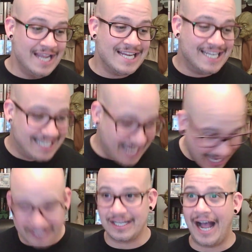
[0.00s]

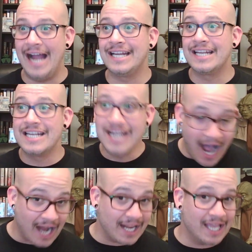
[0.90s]
Yes, I did
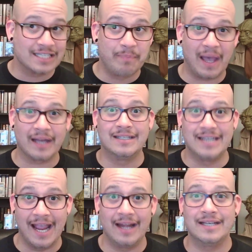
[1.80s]
not expect
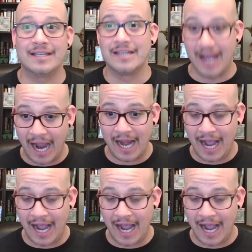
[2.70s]
Danny to die.